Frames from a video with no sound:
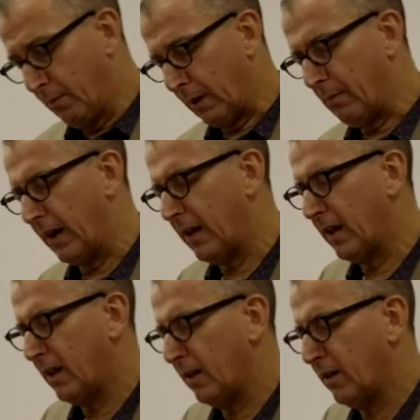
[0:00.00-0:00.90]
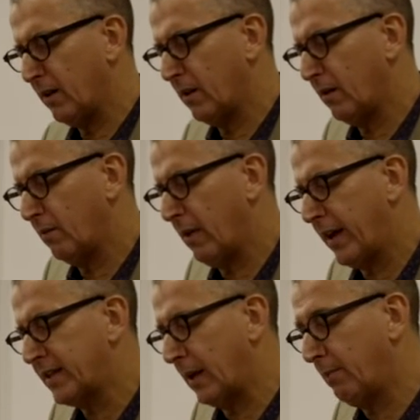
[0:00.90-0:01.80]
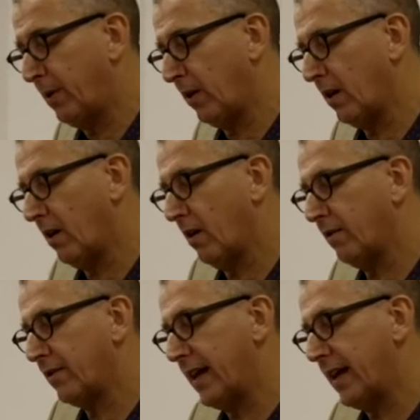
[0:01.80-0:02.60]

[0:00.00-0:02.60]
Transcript: But my example of